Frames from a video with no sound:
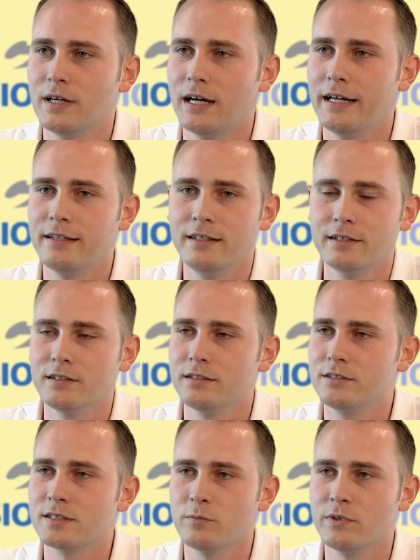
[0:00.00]

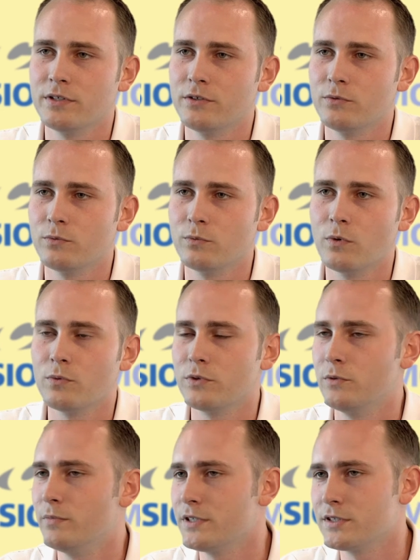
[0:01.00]
Ideally, someone won't
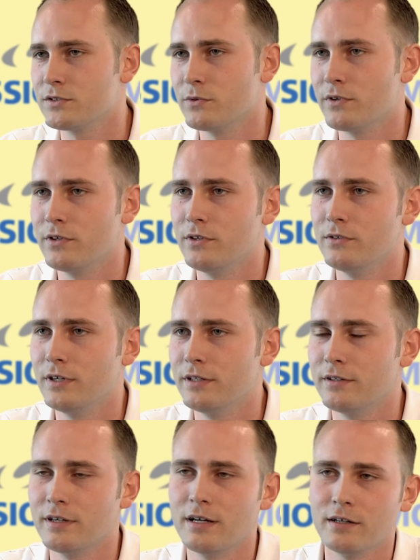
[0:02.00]
do business with you
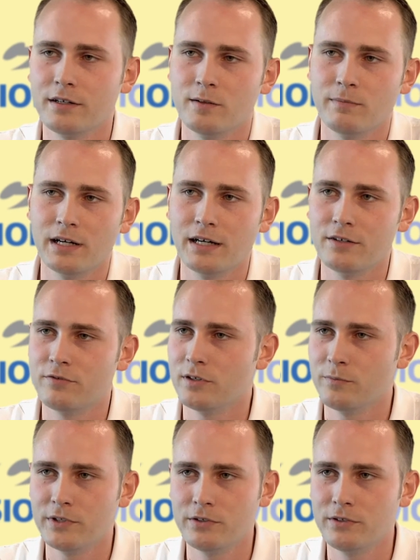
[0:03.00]
and they're not going to buy
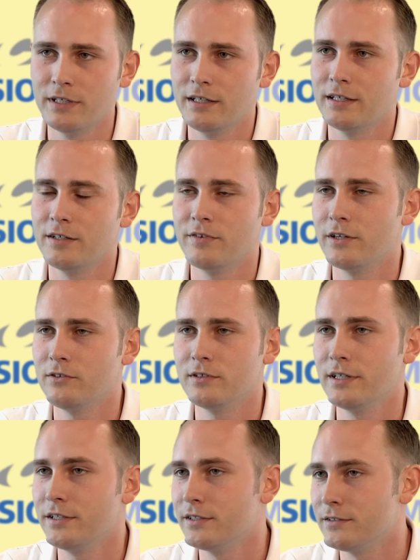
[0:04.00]
from you if they don't
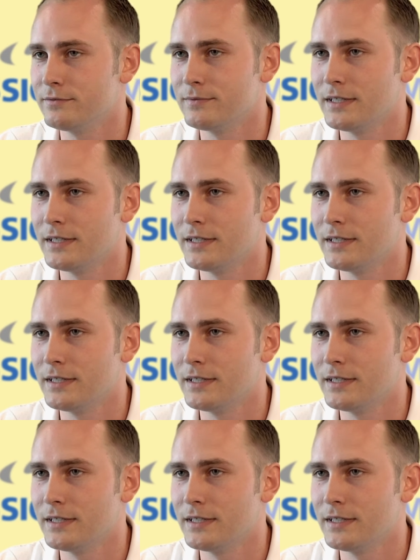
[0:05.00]
like you.